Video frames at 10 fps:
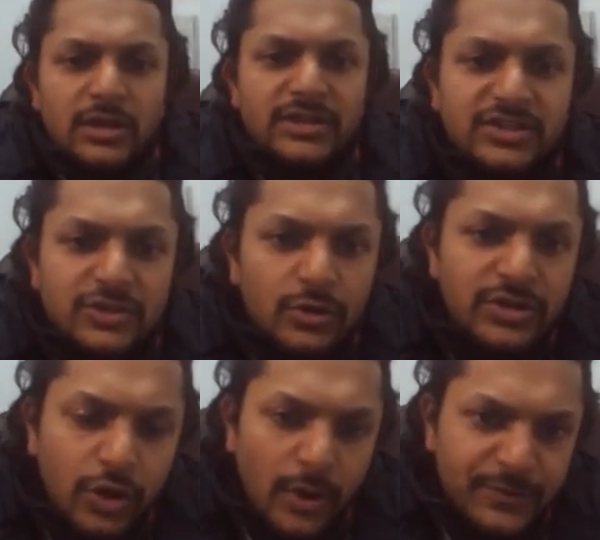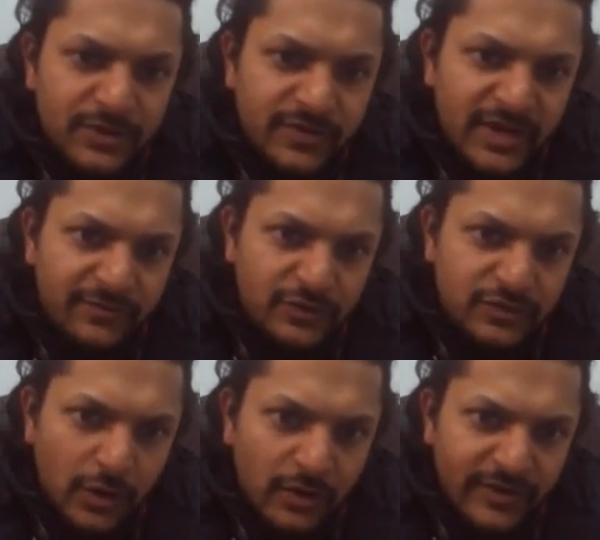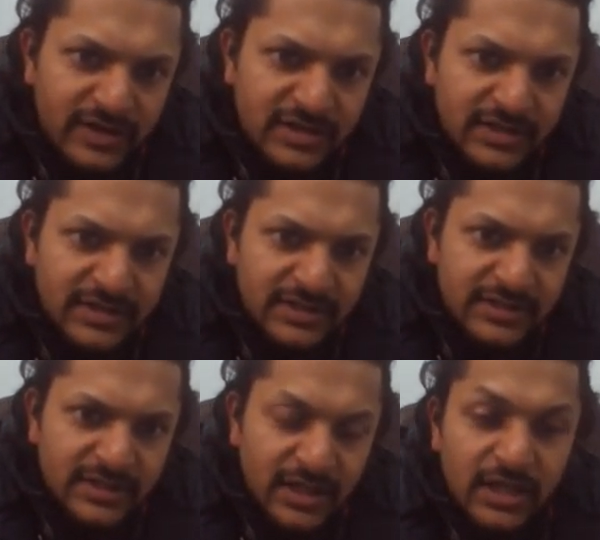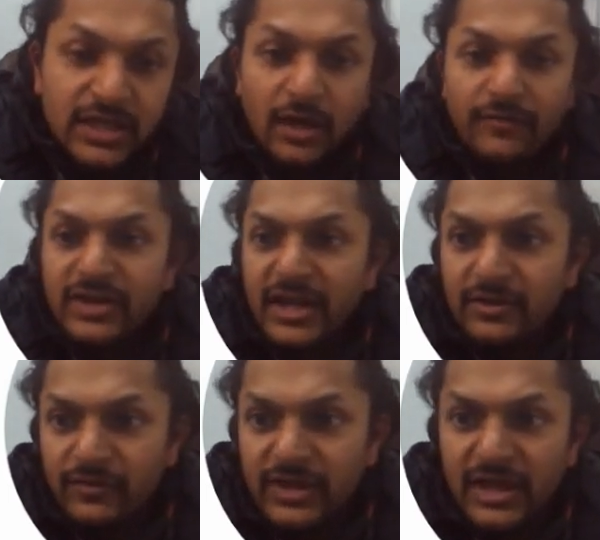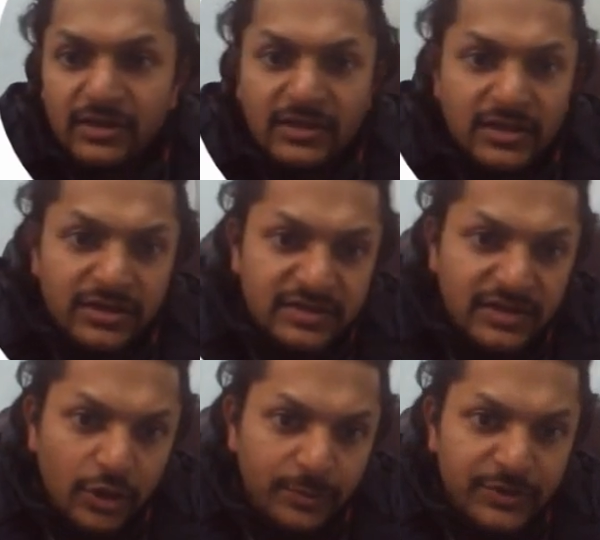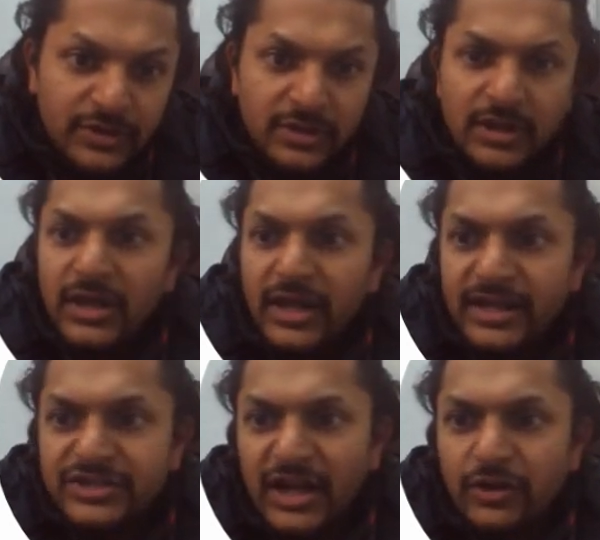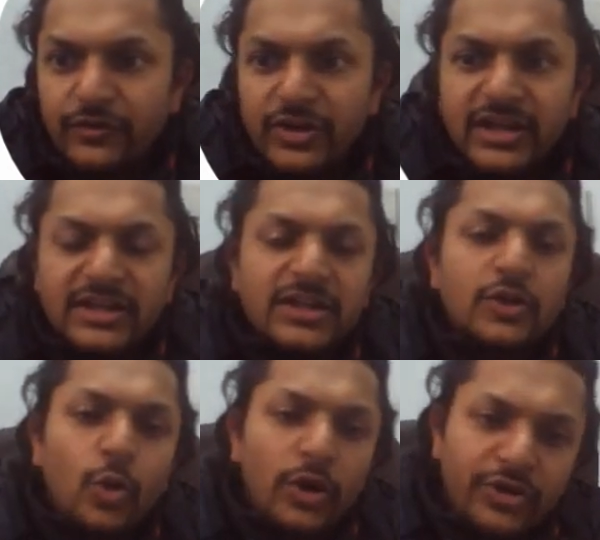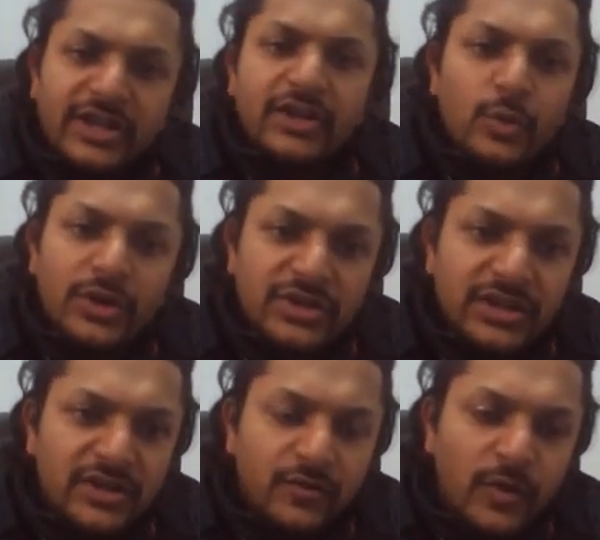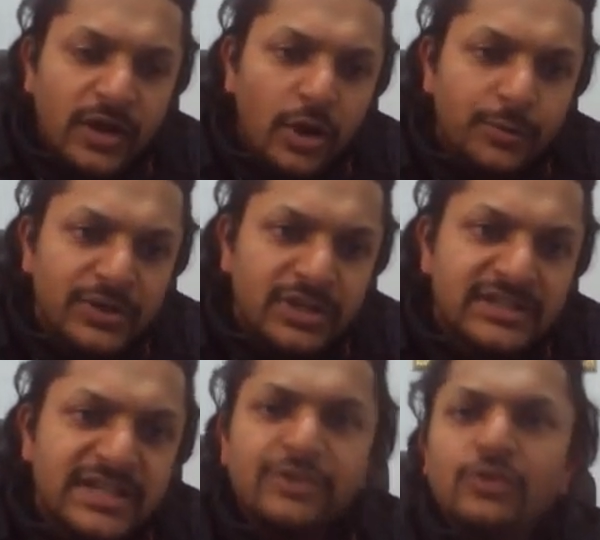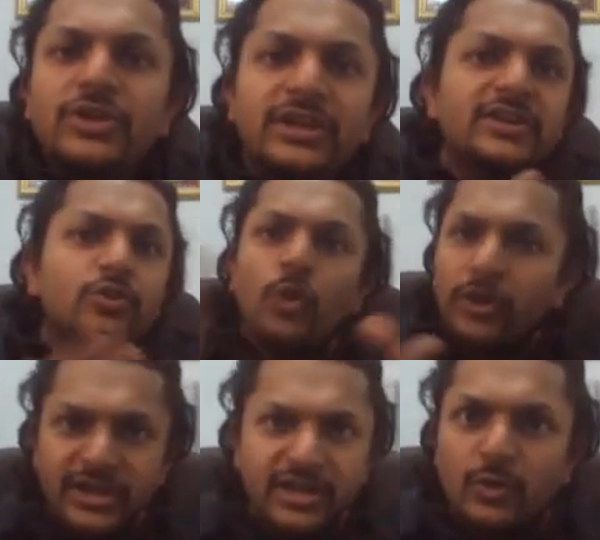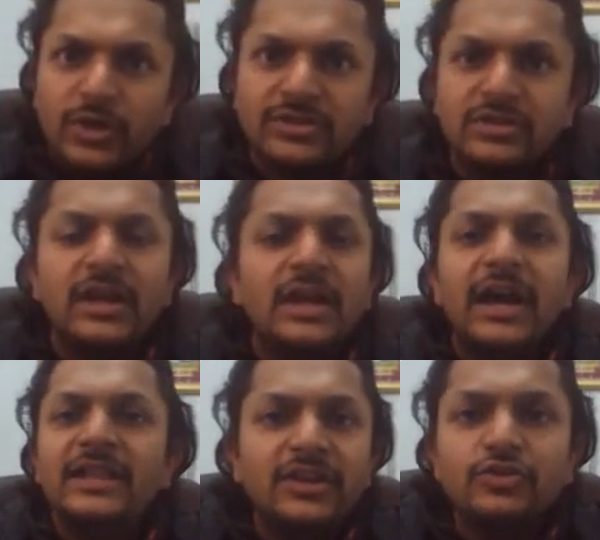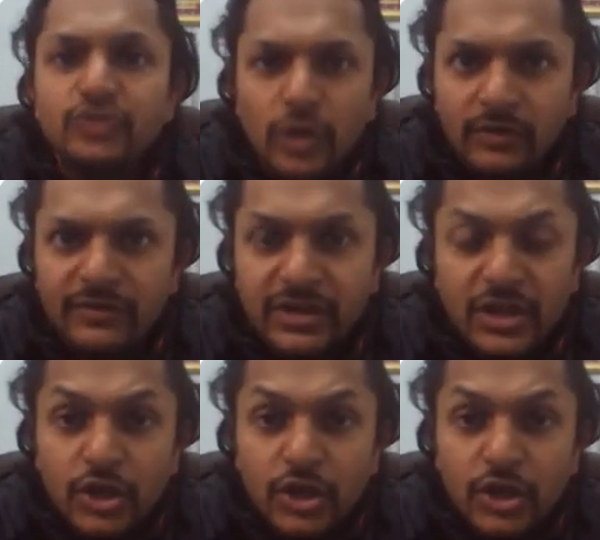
There's no other option, we have to solve it. Yeah, we can, there is an option. Instead of creating a quadratic equation here, one option is that you create a quadratic equation and then you solve it.